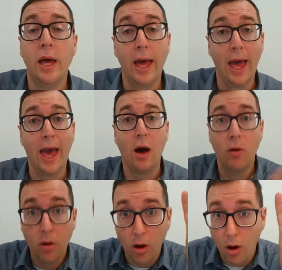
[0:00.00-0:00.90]
our
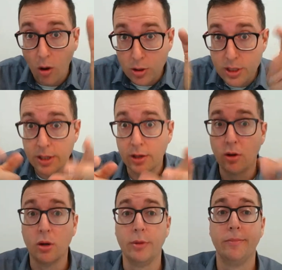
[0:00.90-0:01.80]
Aussie
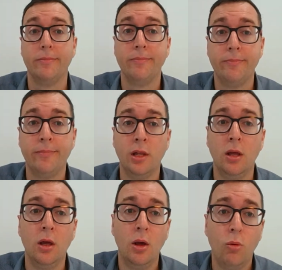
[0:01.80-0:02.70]
economy?
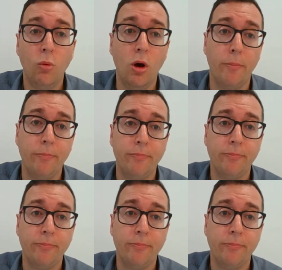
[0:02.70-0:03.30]
Well,